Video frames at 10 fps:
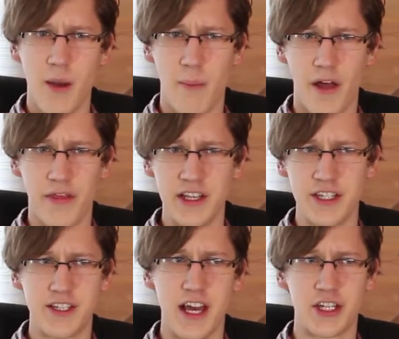but
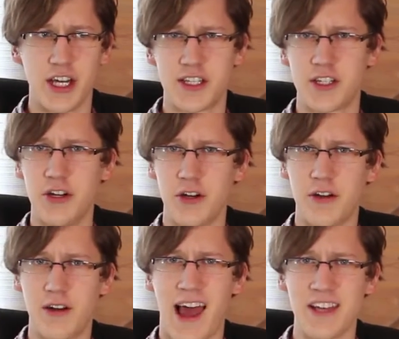instead just
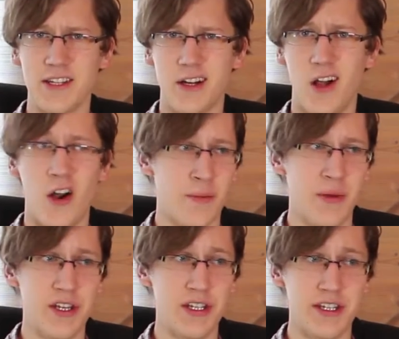took classical art
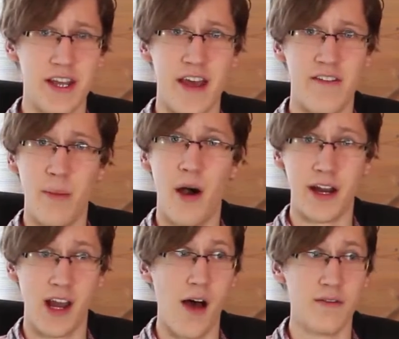pieces that
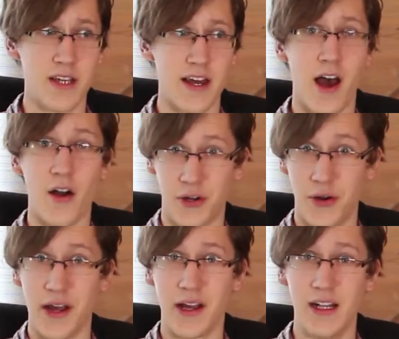everybody loves and are
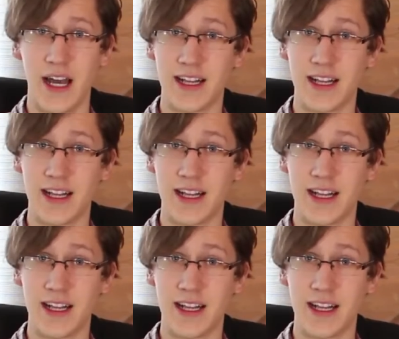critically